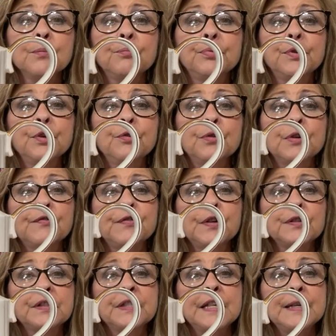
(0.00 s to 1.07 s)

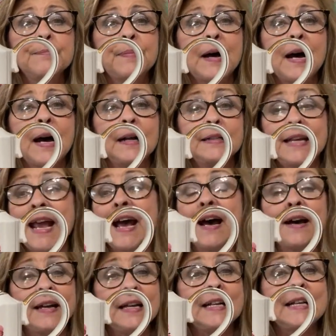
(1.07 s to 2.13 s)
Beautiful teapot.
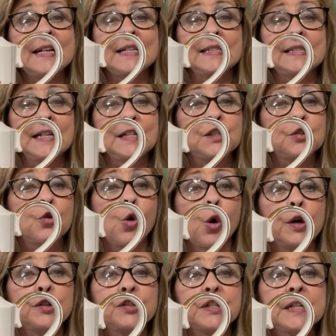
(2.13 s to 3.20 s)
Yeah, it is. It's
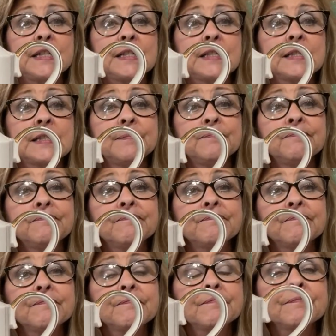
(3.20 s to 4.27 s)
gorgeous.
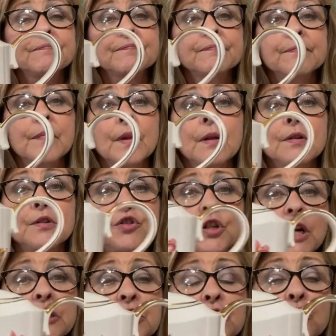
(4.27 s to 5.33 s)

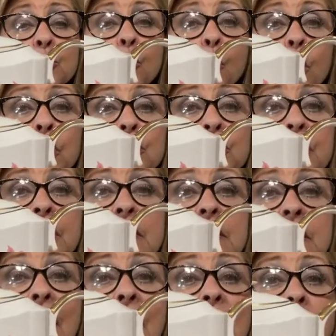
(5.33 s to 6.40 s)
Just
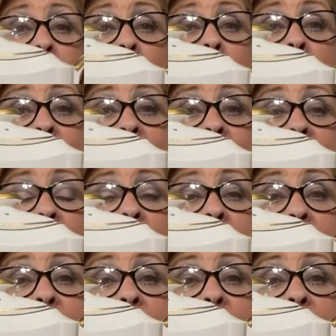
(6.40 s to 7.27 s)
gorgeous. I love it.